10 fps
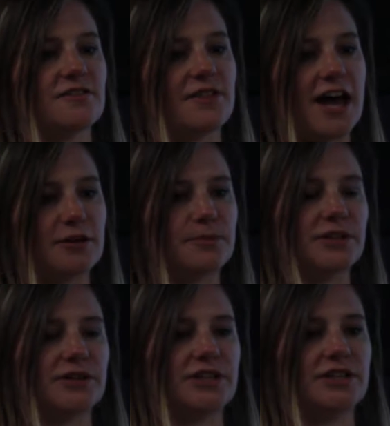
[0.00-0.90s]
of that
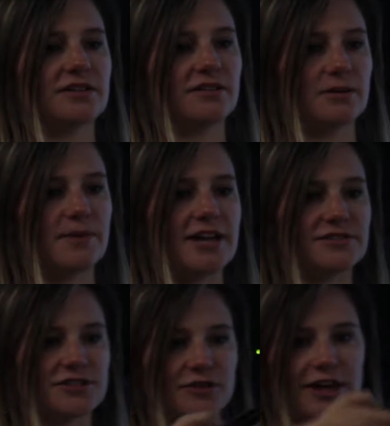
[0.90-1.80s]
ability than
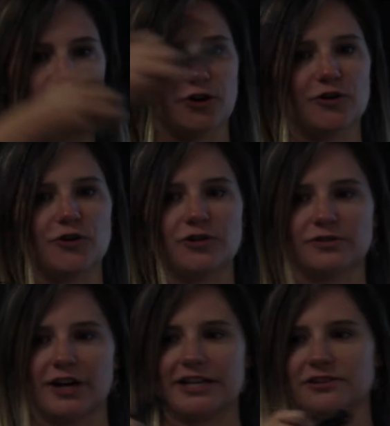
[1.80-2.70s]
men, so that hurdle,
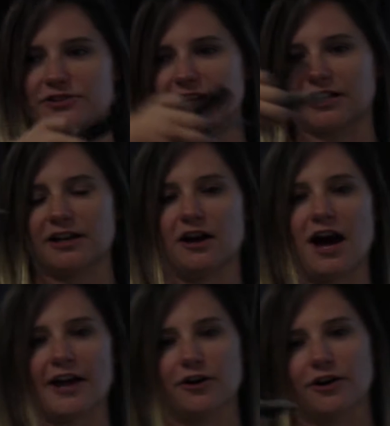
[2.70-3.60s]
right? There's like a
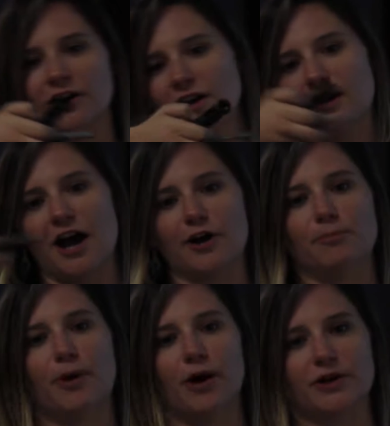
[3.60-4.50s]
higher
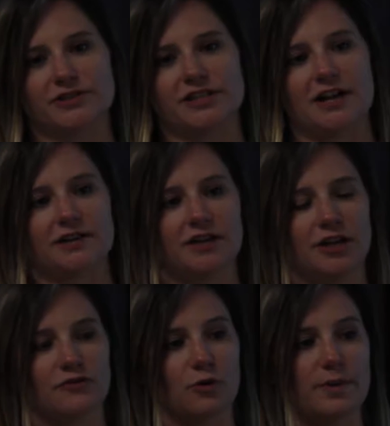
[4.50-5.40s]
bar set
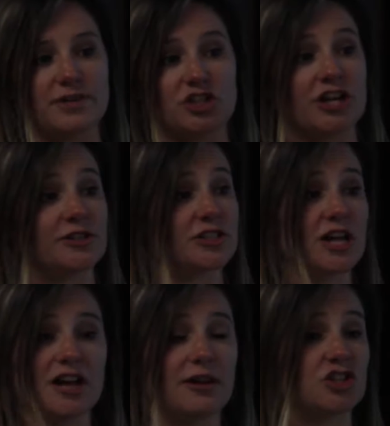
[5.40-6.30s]
for women. And
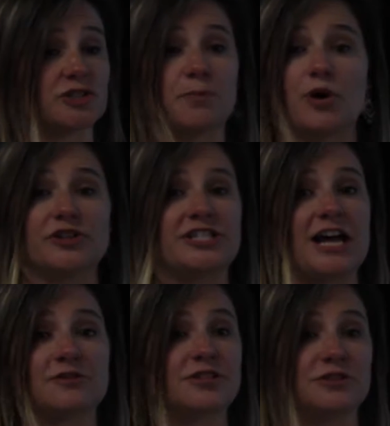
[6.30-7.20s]
it just boils
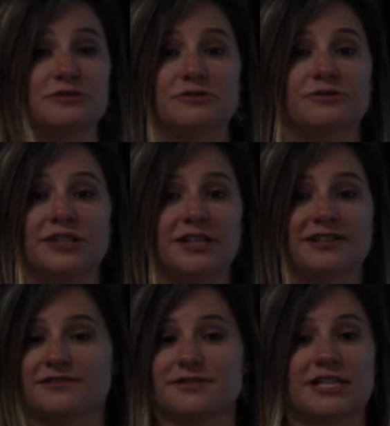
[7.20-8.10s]
down to
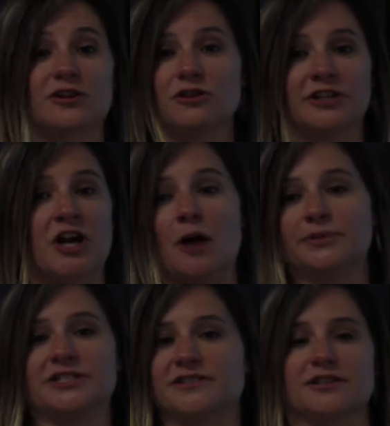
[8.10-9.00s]
skill and
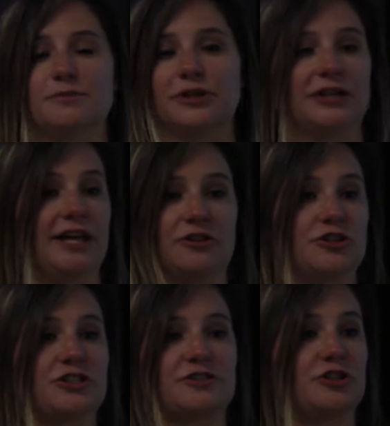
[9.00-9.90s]
competence and ability. Like
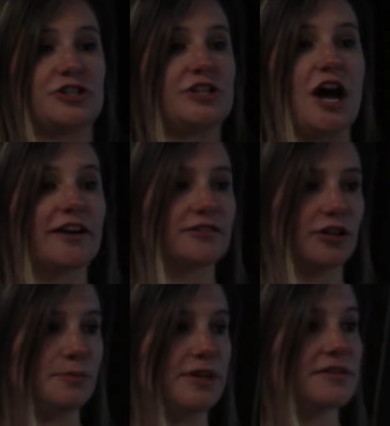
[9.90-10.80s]
they're just not
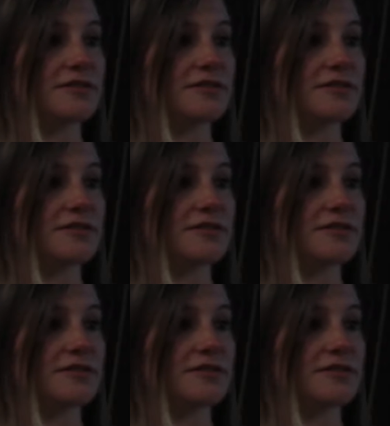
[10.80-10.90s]
going to be